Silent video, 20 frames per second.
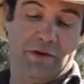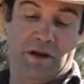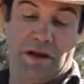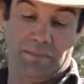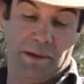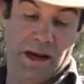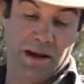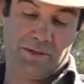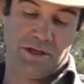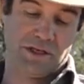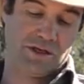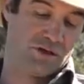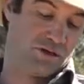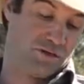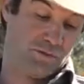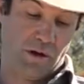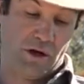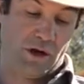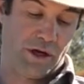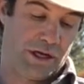and maybe it's because
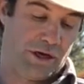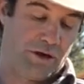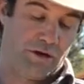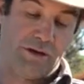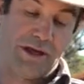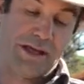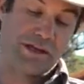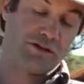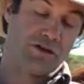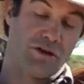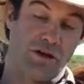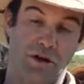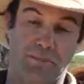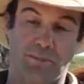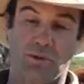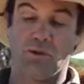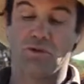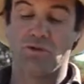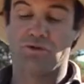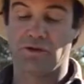when I get on that side it
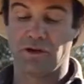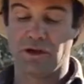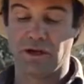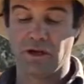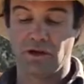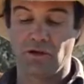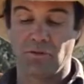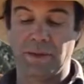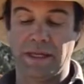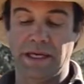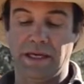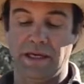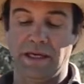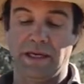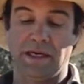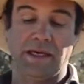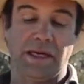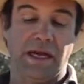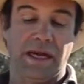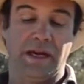pulls it a little bit
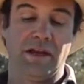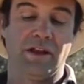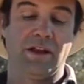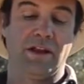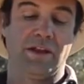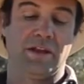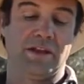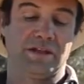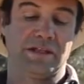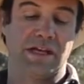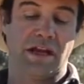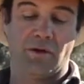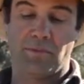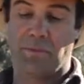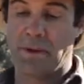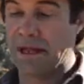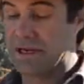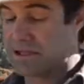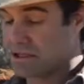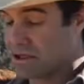and the saddle pads